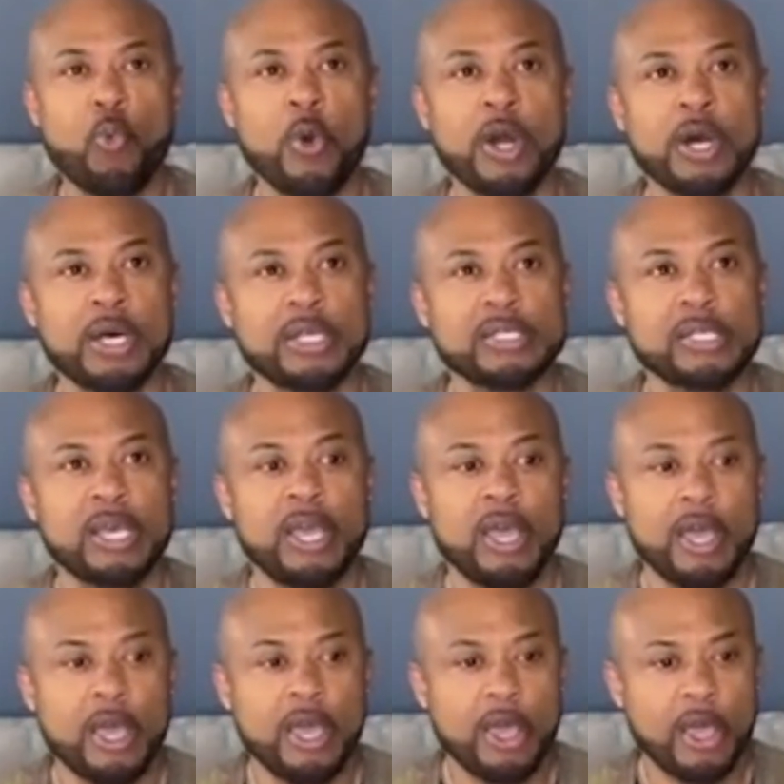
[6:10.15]
was
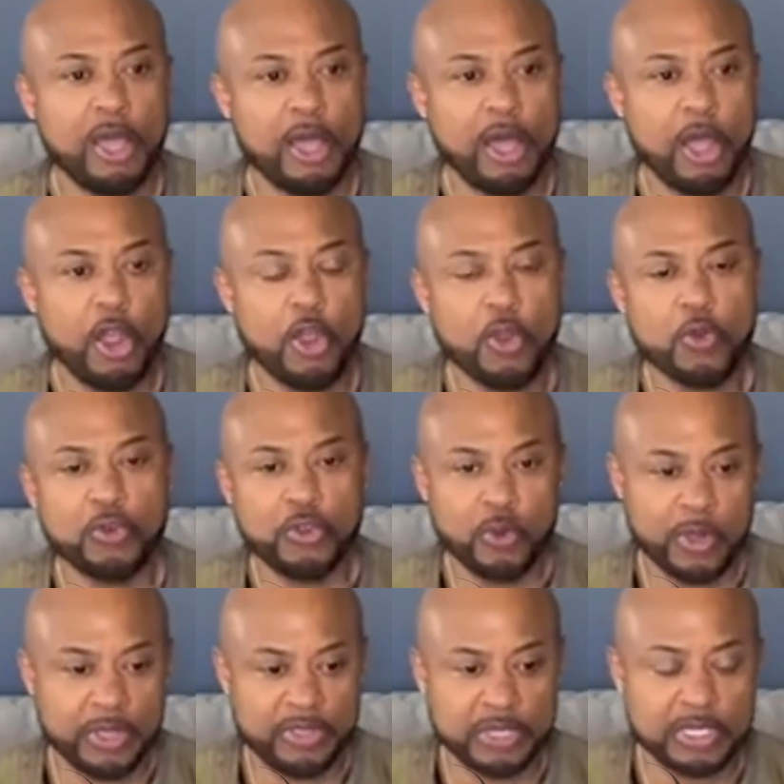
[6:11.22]
her
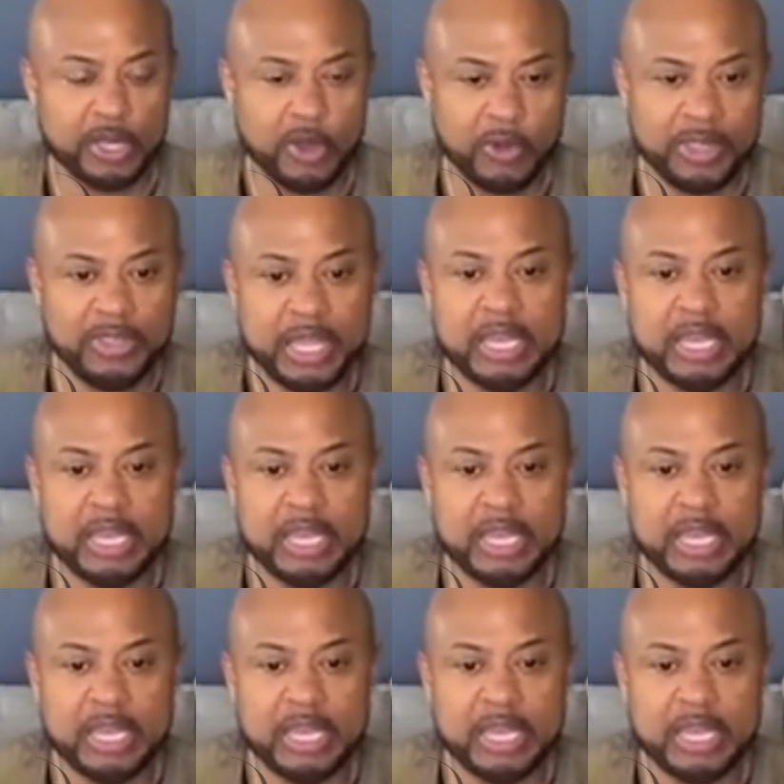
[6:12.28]
doing the talking.